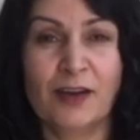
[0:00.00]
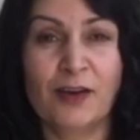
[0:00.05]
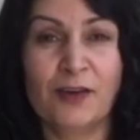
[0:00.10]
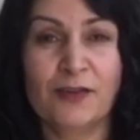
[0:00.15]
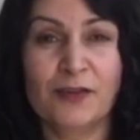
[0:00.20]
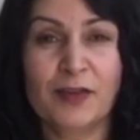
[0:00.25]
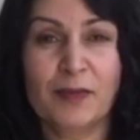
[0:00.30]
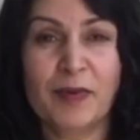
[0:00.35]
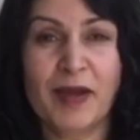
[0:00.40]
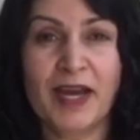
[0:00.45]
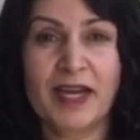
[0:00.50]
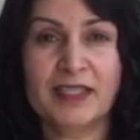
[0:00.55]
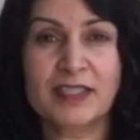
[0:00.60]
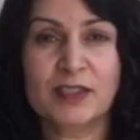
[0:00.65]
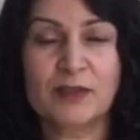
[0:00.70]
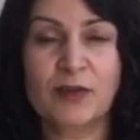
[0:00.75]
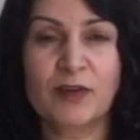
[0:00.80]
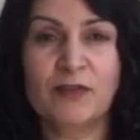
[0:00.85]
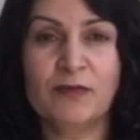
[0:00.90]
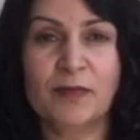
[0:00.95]
Over the past
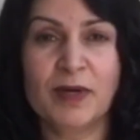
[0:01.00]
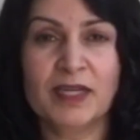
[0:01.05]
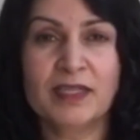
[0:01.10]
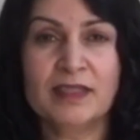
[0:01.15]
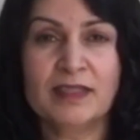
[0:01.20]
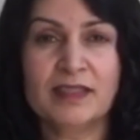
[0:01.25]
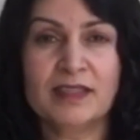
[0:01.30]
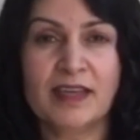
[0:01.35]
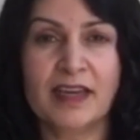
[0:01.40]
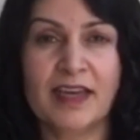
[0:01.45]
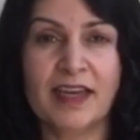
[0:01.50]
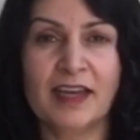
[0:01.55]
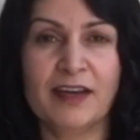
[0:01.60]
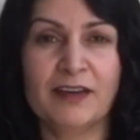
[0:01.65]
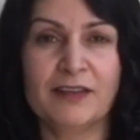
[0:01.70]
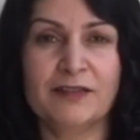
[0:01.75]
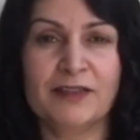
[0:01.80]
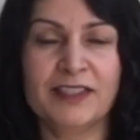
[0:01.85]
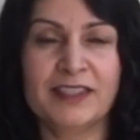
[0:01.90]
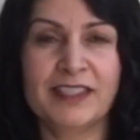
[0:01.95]
12 months, I
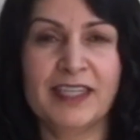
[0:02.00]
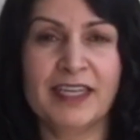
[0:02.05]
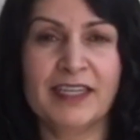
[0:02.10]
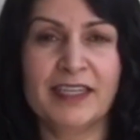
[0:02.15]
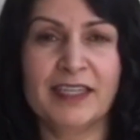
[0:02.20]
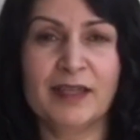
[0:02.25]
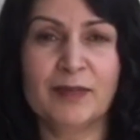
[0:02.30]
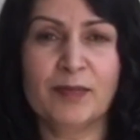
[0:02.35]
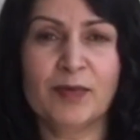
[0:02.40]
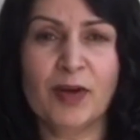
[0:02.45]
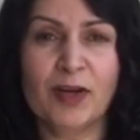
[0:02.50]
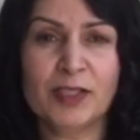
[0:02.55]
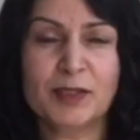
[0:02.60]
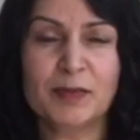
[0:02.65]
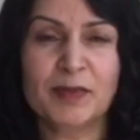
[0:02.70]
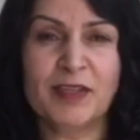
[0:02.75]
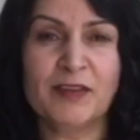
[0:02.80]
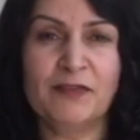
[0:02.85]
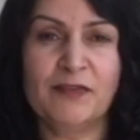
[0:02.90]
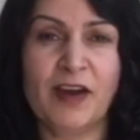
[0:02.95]
have attended
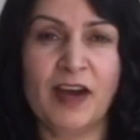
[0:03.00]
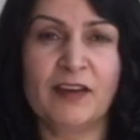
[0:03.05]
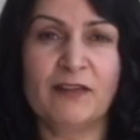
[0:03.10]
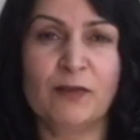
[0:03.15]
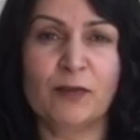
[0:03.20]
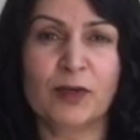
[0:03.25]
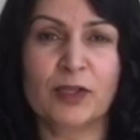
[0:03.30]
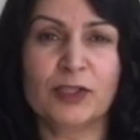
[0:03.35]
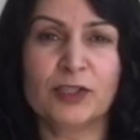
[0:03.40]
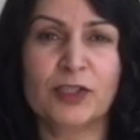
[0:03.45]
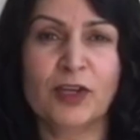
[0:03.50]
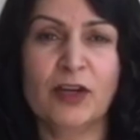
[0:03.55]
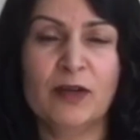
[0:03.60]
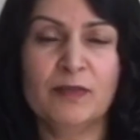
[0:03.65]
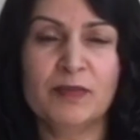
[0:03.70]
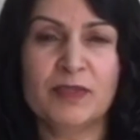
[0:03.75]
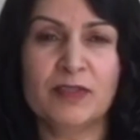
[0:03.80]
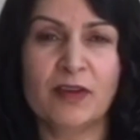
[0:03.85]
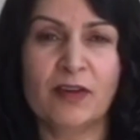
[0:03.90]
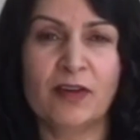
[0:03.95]
approximately 5
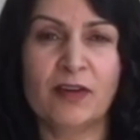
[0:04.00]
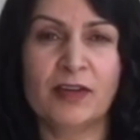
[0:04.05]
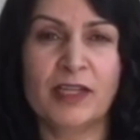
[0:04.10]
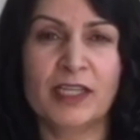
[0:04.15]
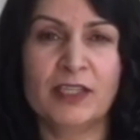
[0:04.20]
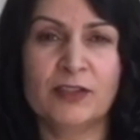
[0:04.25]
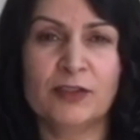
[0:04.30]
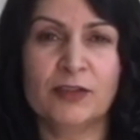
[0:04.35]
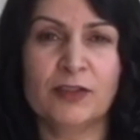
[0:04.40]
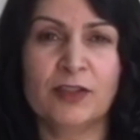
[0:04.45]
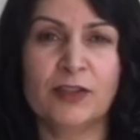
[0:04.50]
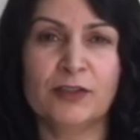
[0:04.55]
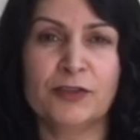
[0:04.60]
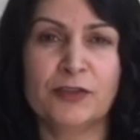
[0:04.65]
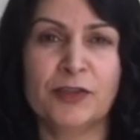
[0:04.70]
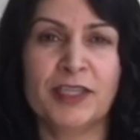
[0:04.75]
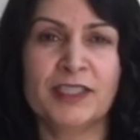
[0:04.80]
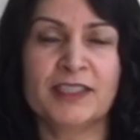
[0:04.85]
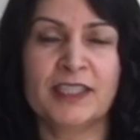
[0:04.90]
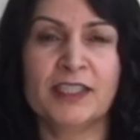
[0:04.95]
workshops on
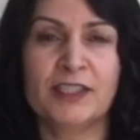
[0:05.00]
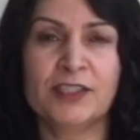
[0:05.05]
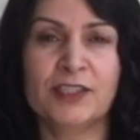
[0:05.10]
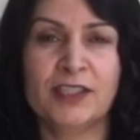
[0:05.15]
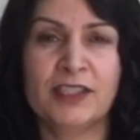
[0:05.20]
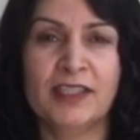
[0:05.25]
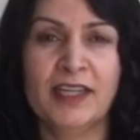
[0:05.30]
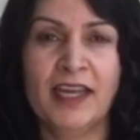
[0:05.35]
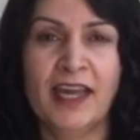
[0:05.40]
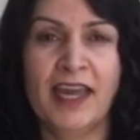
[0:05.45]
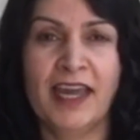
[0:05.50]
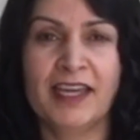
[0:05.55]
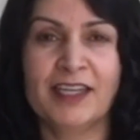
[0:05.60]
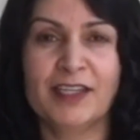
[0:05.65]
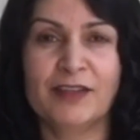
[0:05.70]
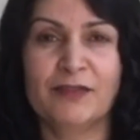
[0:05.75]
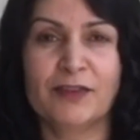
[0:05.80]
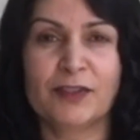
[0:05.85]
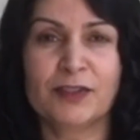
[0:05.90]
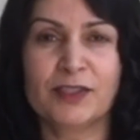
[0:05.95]
interculturalization and
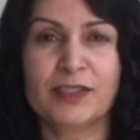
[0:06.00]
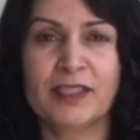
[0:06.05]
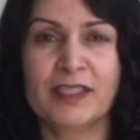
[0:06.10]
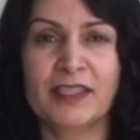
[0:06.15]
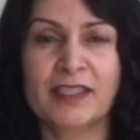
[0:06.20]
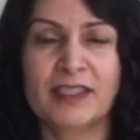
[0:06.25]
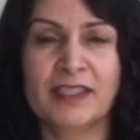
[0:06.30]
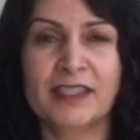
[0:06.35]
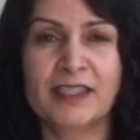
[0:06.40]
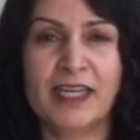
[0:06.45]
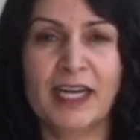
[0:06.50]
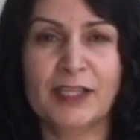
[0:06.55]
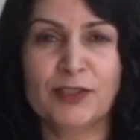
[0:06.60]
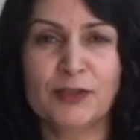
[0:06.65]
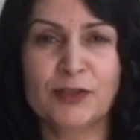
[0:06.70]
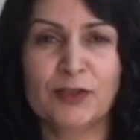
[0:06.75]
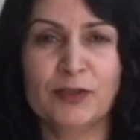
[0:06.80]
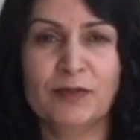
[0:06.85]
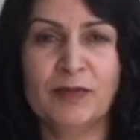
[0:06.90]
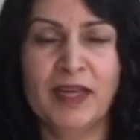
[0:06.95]
diversity in the
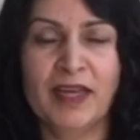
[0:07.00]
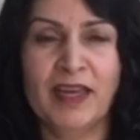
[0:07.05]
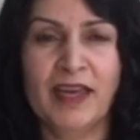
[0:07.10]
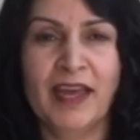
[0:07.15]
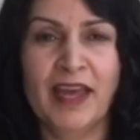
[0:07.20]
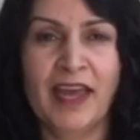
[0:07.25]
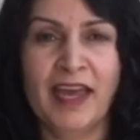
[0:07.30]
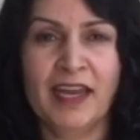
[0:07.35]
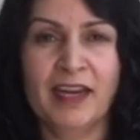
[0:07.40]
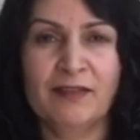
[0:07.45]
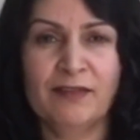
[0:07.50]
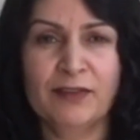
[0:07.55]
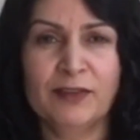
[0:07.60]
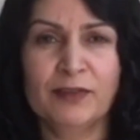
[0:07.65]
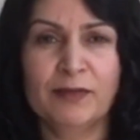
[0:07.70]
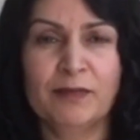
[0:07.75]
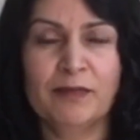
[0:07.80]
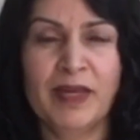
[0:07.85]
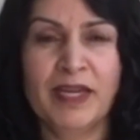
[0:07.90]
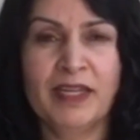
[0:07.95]
classroom, and I've
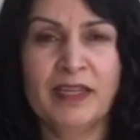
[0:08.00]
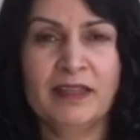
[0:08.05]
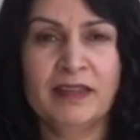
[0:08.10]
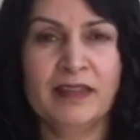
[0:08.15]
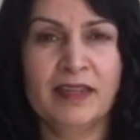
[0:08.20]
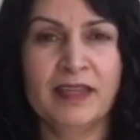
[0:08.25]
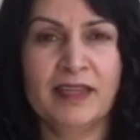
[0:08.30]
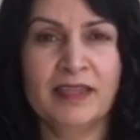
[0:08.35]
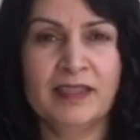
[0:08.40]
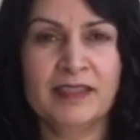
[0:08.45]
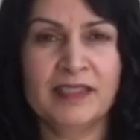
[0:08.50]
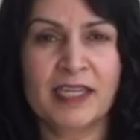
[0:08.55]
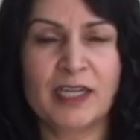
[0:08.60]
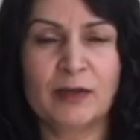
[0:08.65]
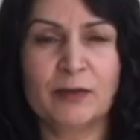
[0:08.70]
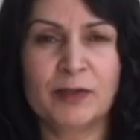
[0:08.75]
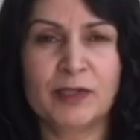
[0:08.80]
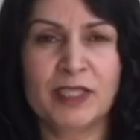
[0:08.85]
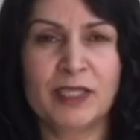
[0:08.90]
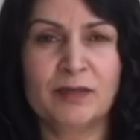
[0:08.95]
learned many things that I
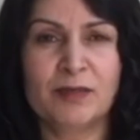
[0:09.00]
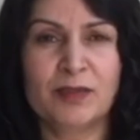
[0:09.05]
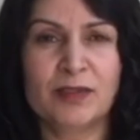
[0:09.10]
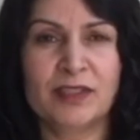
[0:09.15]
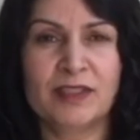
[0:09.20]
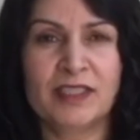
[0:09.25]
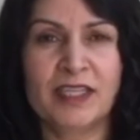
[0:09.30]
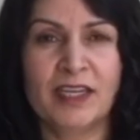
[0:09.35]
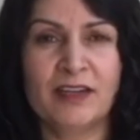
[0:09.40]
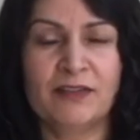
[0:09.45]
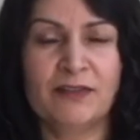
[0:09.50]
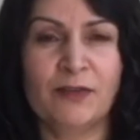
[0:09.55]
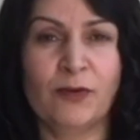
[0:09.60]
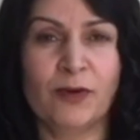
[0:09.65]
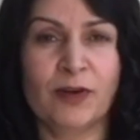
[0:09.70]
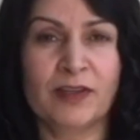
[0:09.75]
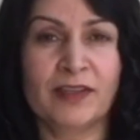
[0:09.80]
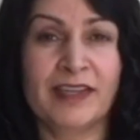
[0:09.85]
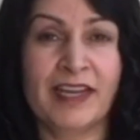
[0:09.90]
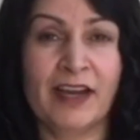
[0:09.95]
was able to take
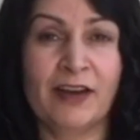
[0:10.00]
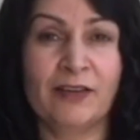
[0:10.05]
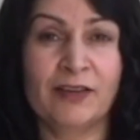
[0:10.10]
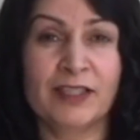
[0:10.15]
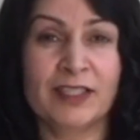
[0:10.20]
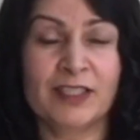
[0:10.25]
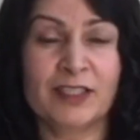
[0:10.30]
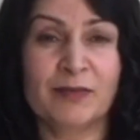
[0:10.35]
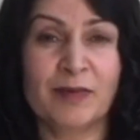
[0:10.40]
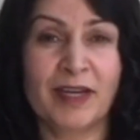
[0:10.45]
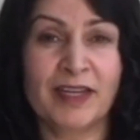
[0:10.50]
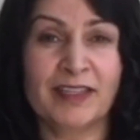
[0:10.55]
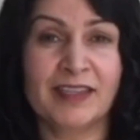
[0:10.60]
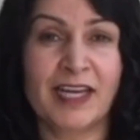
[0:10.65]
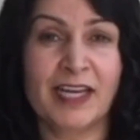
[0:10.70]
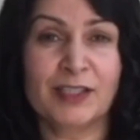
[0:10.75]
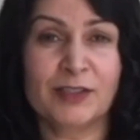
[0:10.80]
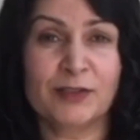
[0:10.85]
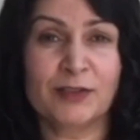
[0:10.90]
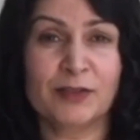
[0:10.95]
forward now into my
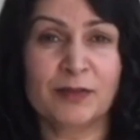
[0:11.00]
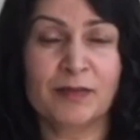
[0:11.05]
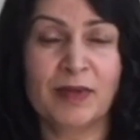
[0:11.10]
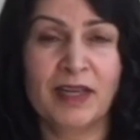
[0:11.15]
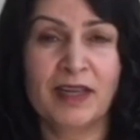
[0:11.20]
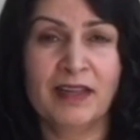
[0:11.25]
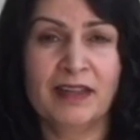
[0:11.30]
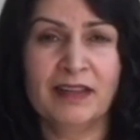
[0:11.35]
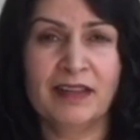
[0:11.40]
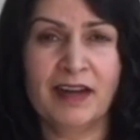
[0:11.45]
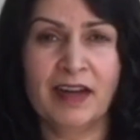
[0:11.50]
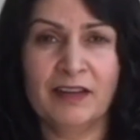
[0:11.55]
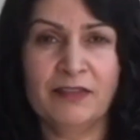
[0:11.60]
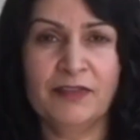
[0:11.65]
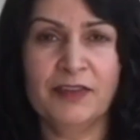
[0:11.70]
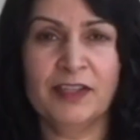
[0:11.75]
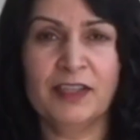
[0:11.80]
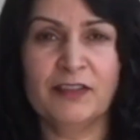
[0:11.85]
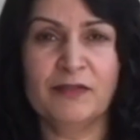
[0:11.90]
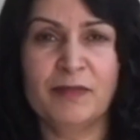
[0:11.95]
classroom that I
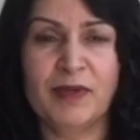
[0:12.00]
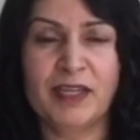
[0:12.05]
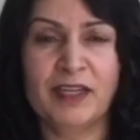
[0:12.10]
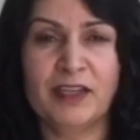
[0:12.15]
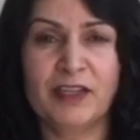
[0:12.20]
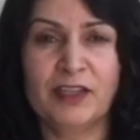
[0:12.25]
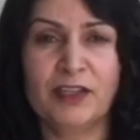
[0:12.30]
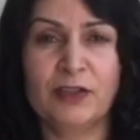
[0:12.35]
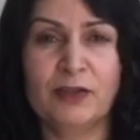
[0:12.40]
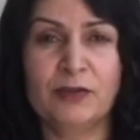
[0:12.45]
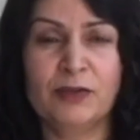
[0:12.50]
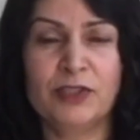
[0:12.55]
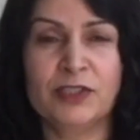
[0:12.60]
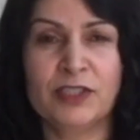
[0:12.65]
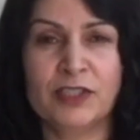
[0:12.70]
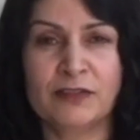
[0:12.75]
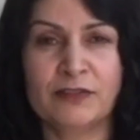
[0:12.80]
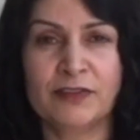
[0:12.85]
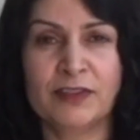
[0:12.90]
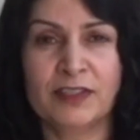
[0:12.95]
feel have made a huge
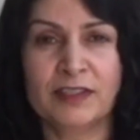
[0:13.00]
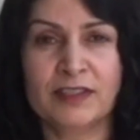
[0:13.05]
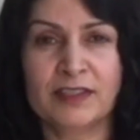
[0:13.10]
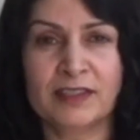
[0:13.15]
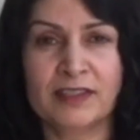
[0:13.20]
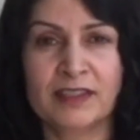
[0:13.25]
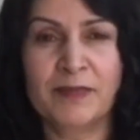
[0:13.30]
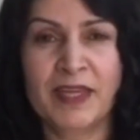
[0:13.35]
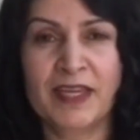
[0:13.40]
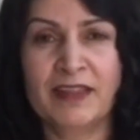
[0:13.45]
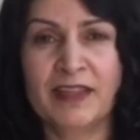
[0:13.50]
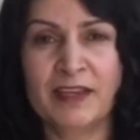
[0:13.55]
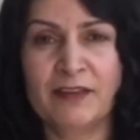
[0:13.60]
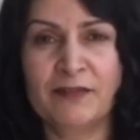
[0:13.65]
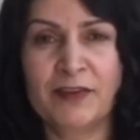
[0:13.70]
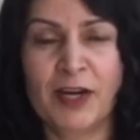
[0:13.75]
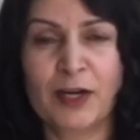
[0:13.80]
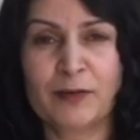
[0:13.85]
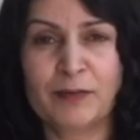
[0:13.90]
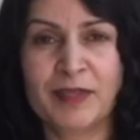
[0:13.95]
difference in the
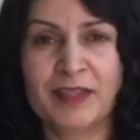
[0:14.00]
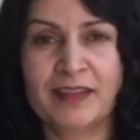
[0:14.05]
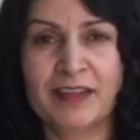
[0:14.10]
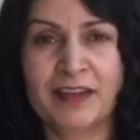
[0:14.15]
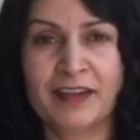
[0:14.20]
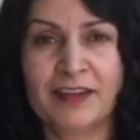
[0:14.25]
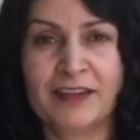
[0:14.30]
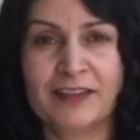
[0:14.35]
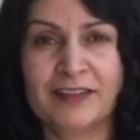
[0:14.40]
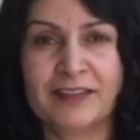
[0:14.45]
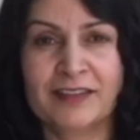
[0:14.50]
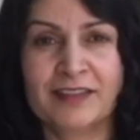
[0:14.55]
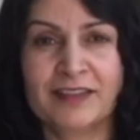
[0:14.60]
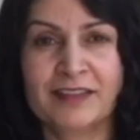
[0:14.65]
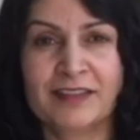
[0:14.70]
environment there.